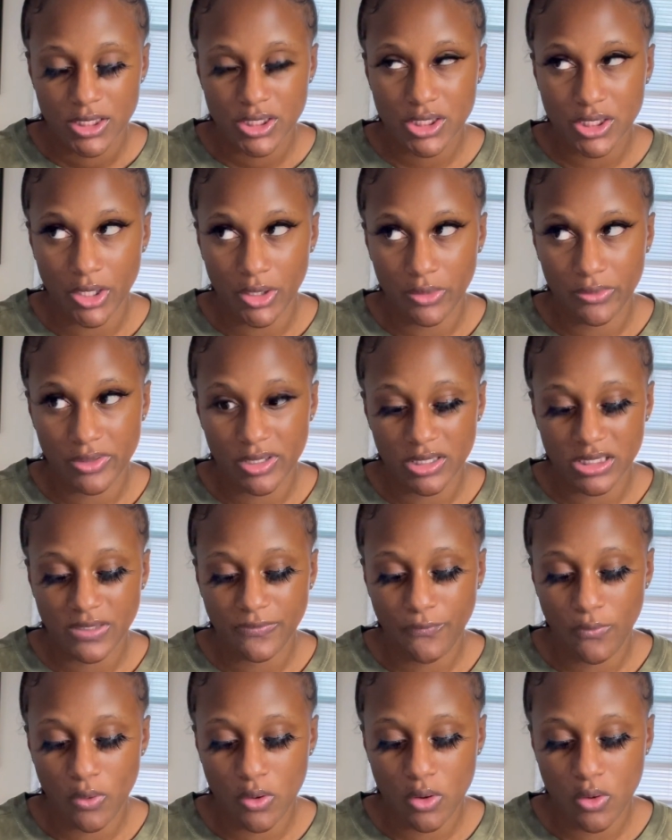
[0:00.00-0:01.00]
So there's
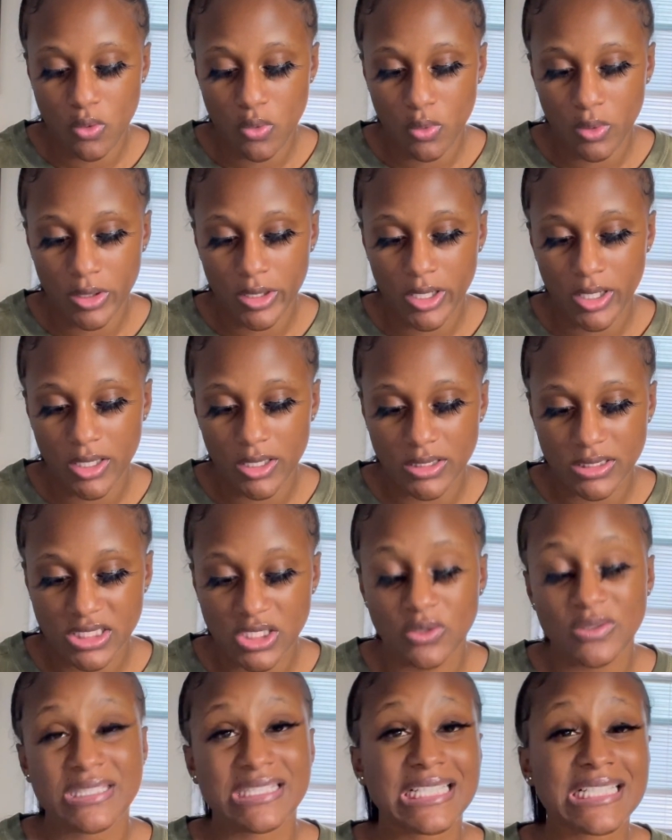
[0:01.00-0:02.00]
four quarters,
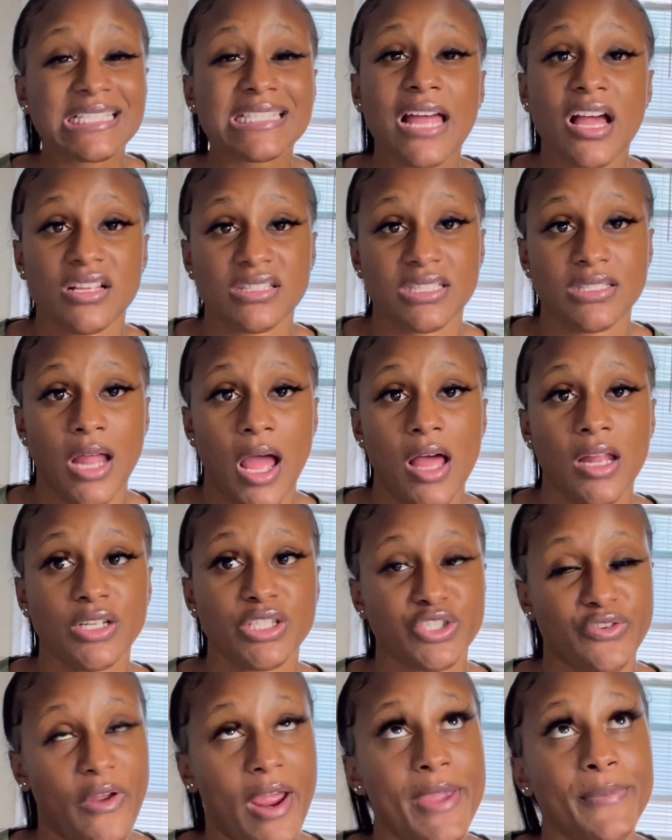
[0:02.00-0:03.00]
so six thousand
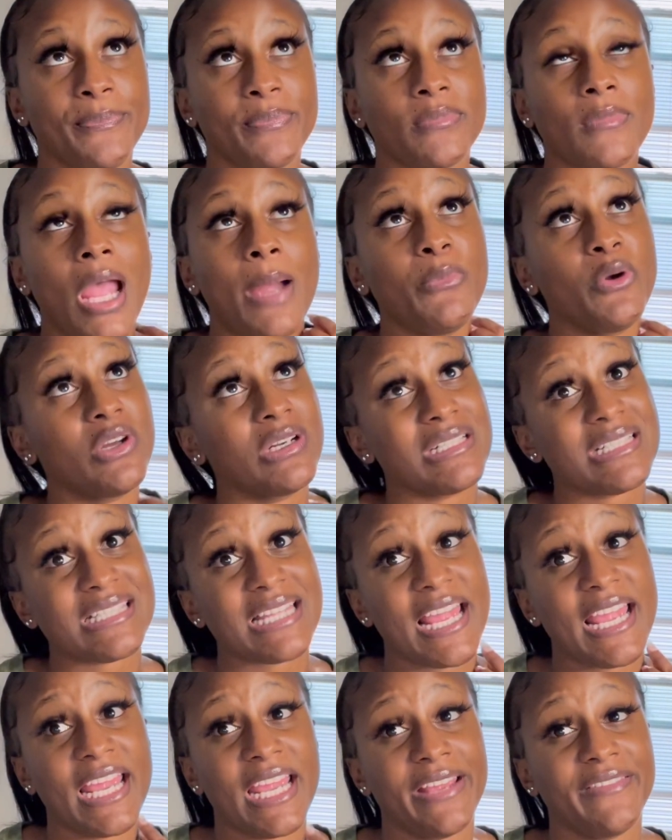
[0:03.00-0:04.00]
dollars, right? I'm gonna
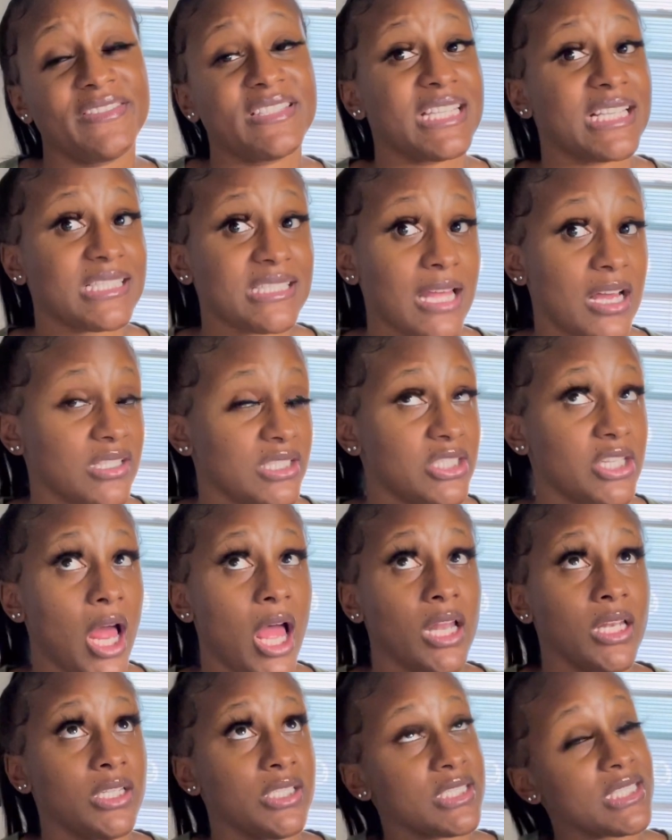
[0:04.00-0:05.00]
save six thousand
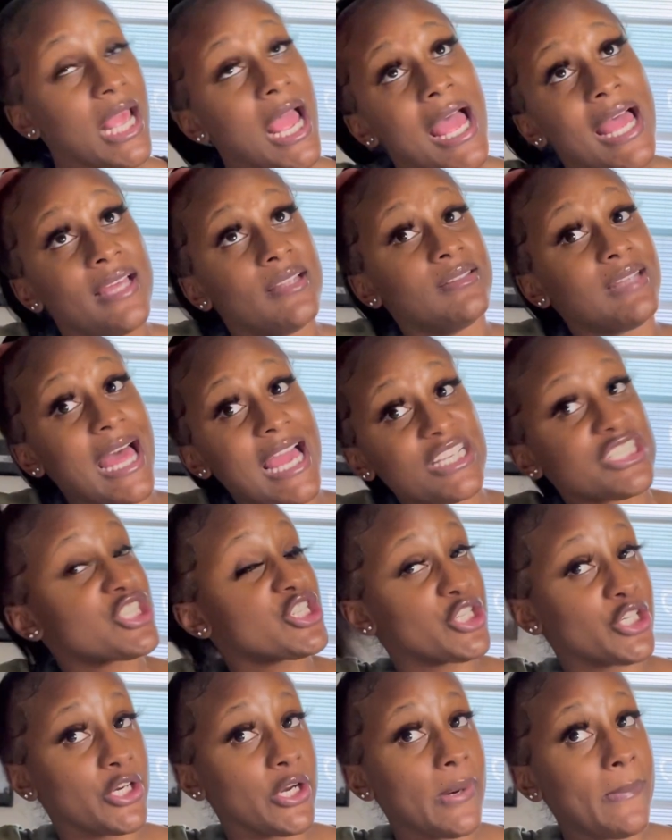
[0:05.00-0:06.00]
dollars.
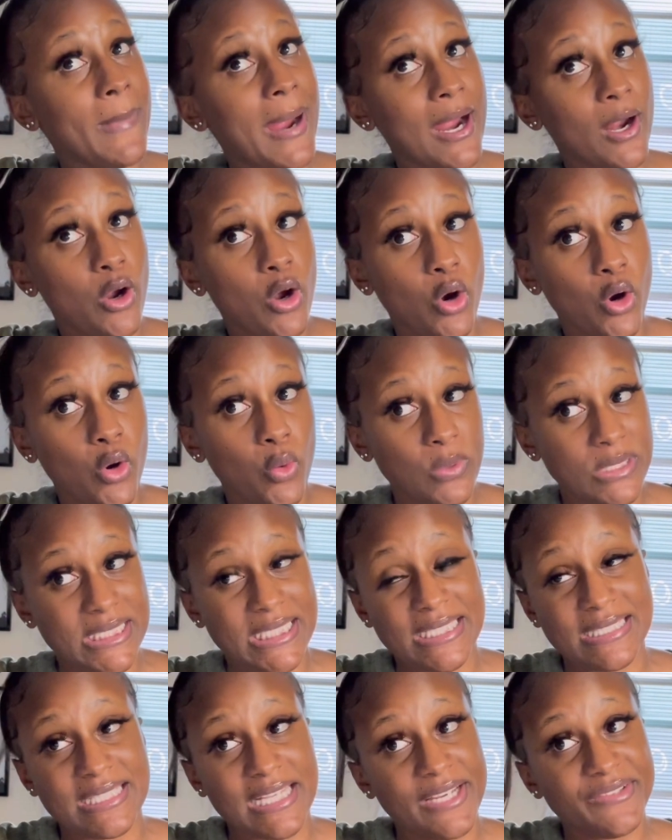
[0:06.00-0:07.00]
Last year, my goal was
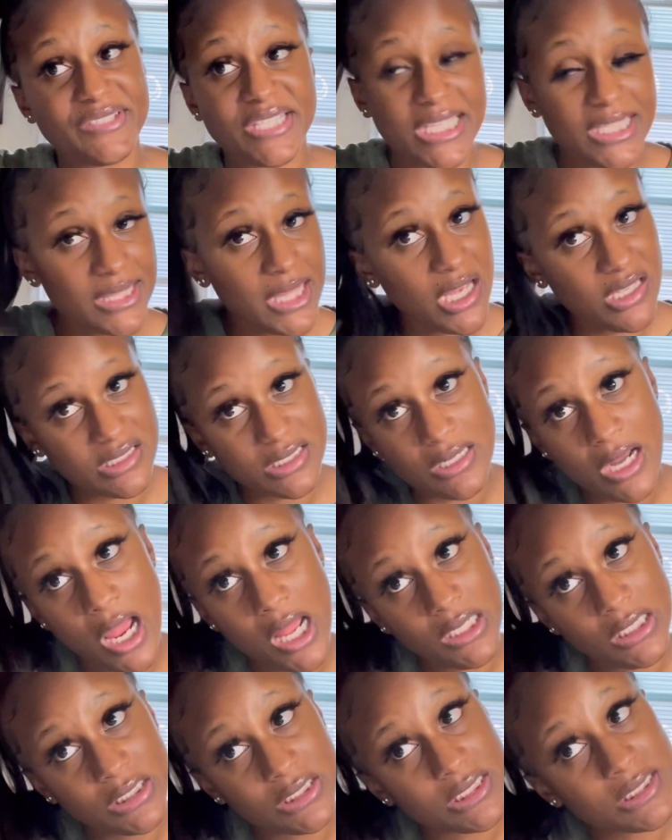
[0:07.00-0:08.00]
to save ten thousand
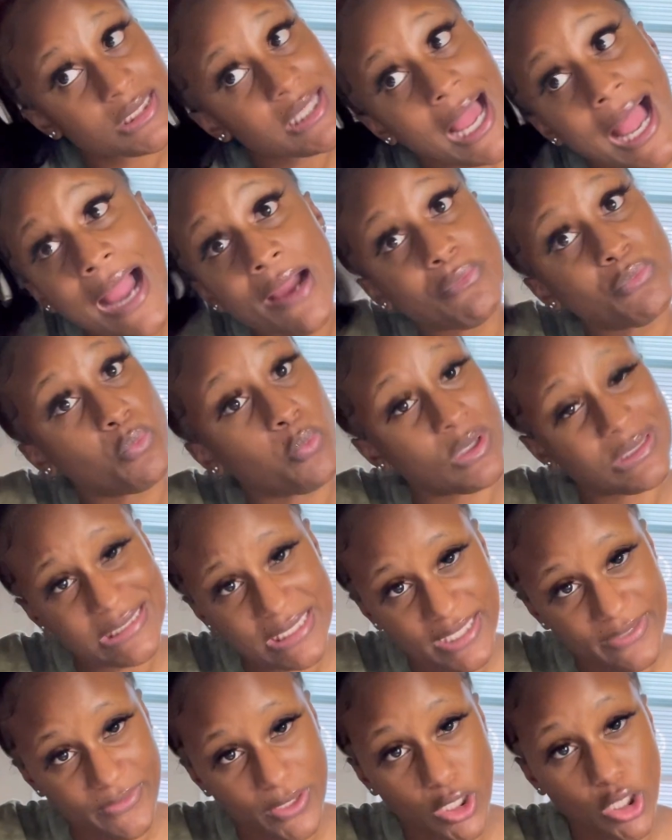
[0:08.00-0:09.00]
dollars. I
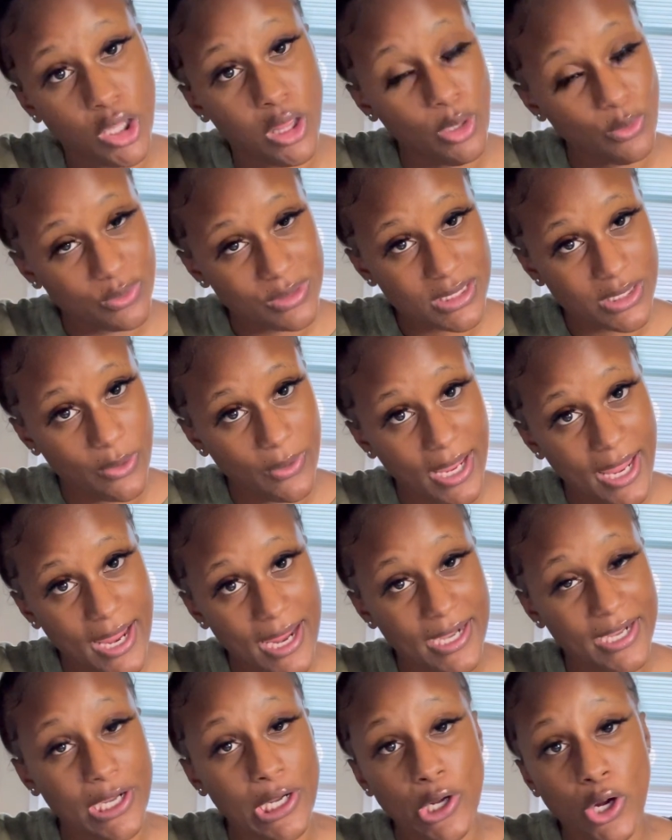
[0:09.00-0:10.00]
wasn't even close,
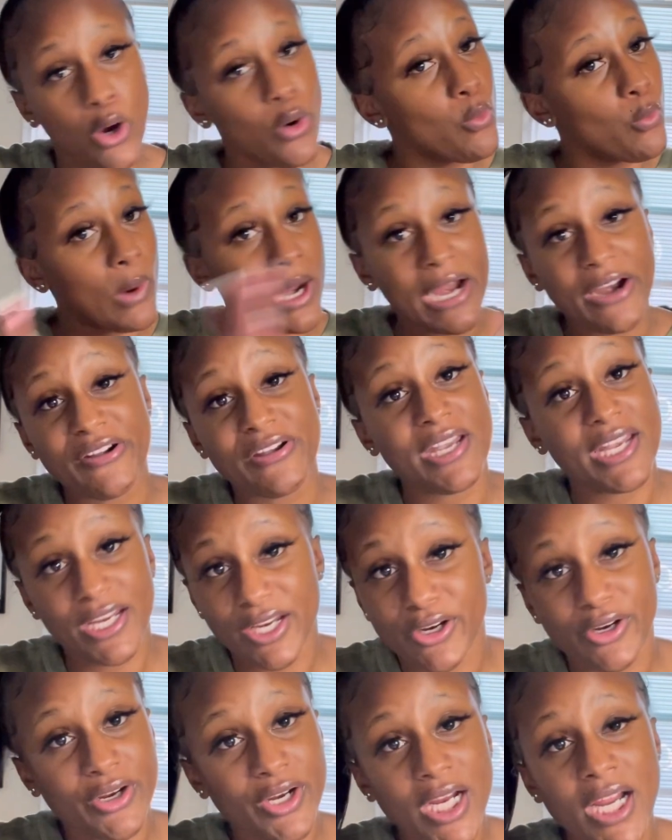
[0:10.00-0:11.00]
okay? Nowhere
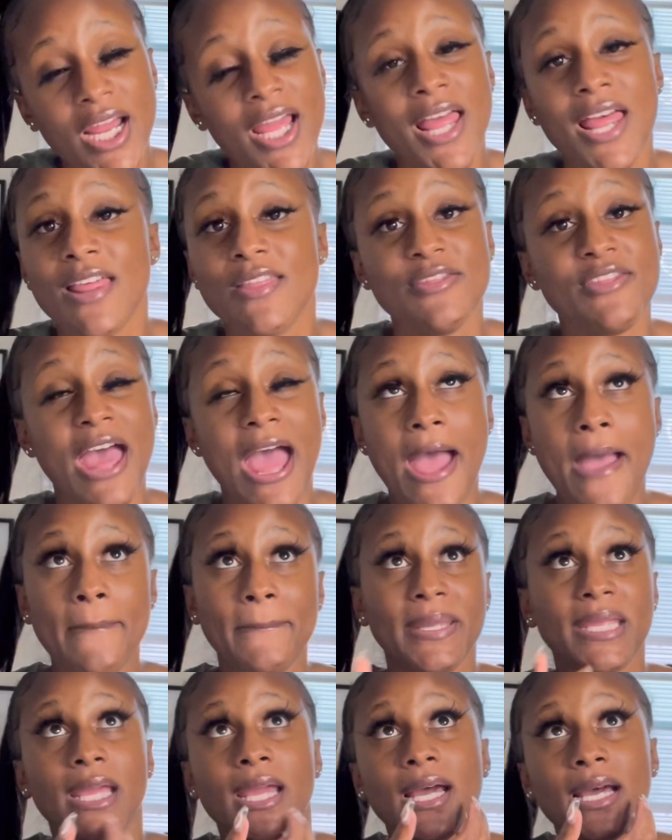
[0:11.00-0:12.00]
near that,
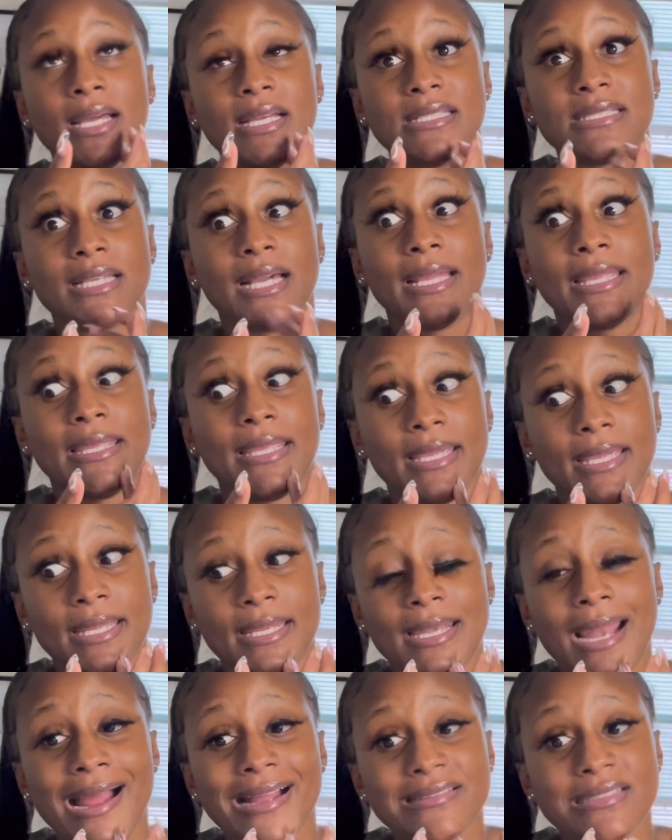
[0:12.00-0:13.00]
because
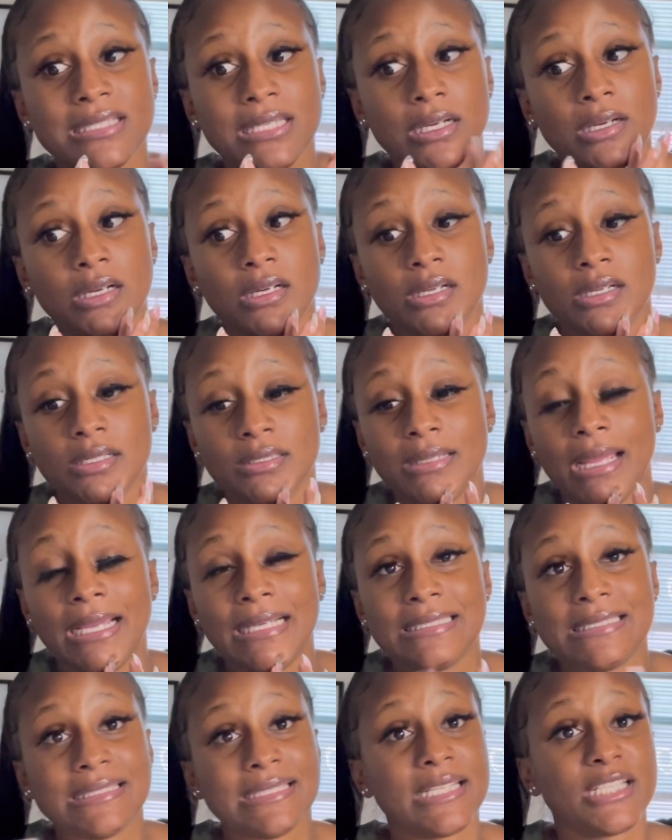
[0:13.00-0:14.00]
again, I took
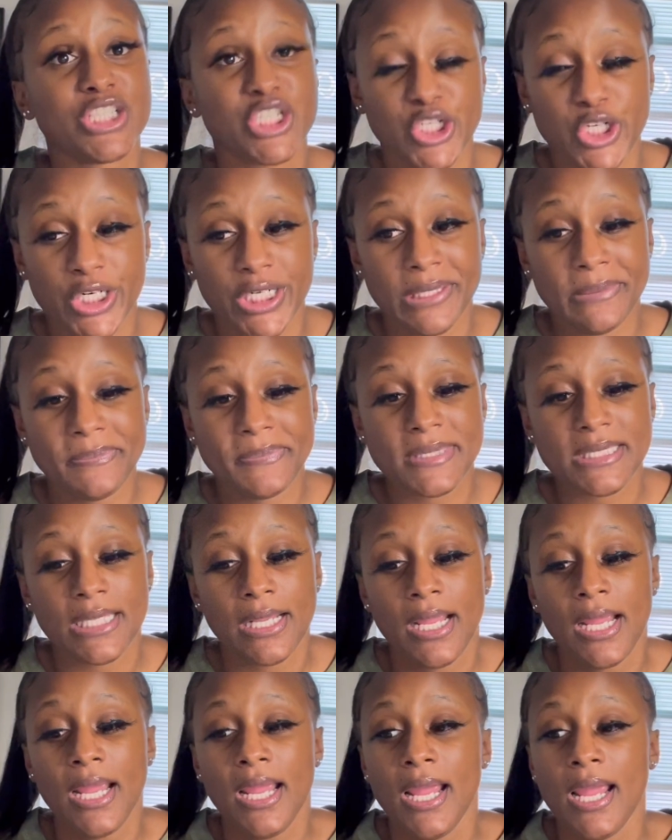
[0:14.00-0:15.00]
like six trips
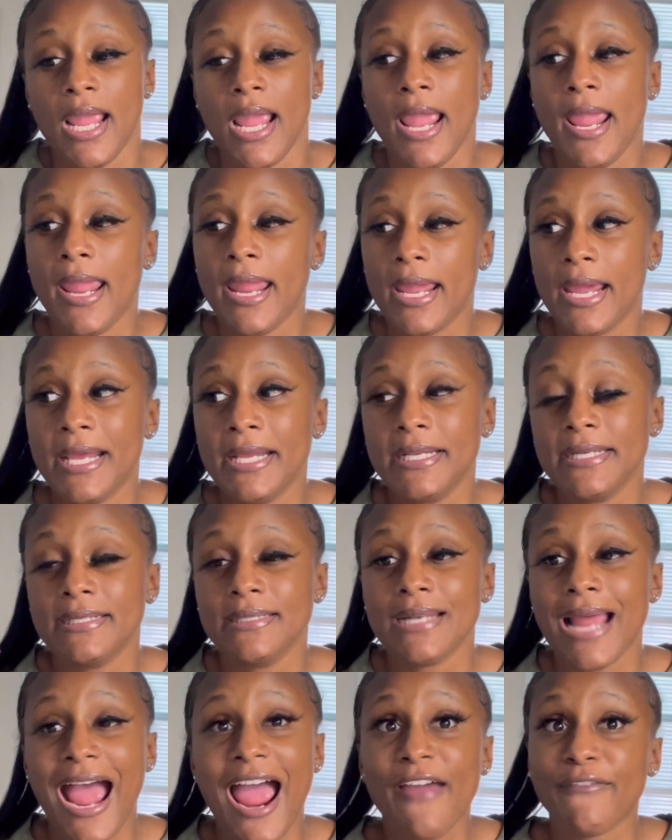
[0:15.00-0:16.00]

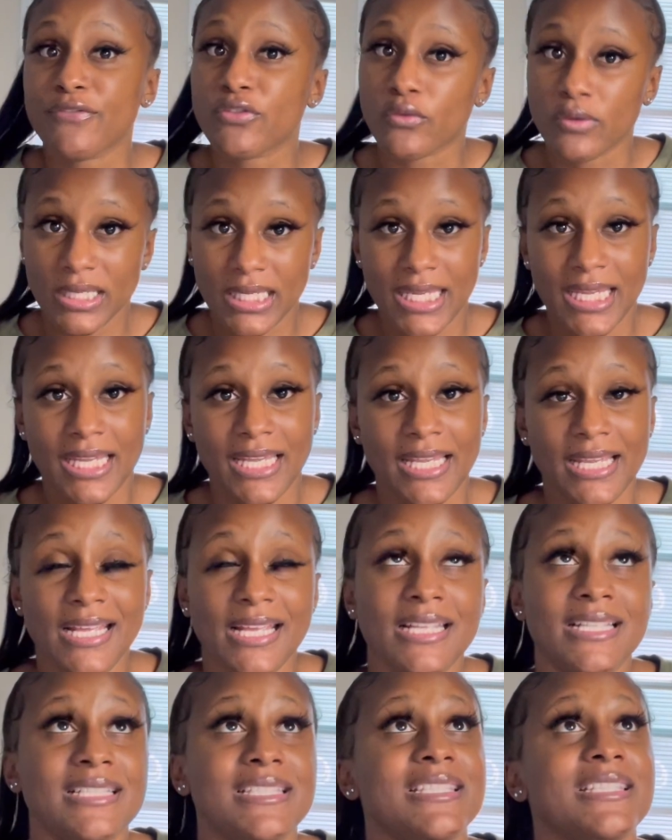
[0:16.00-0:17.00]
and I have three
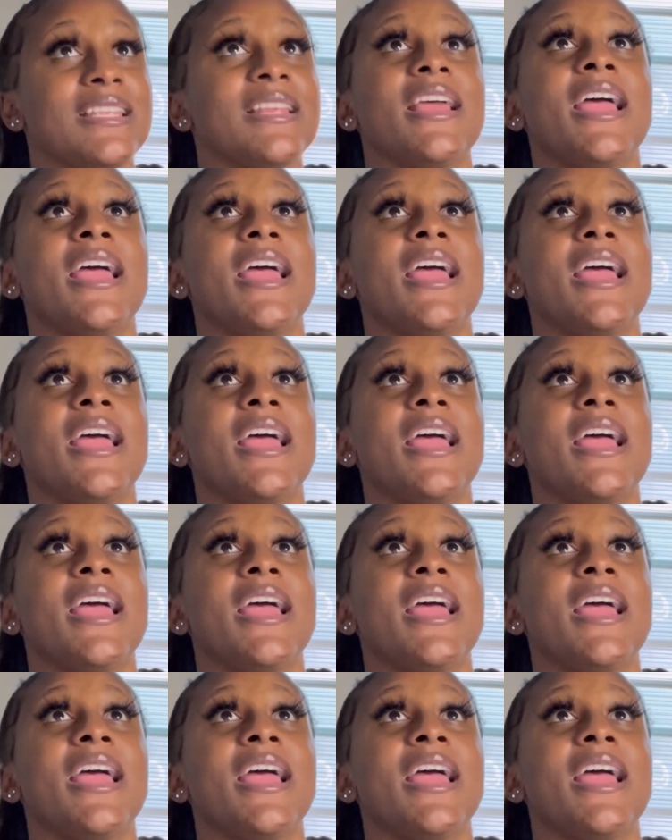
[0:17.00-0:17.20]
kids,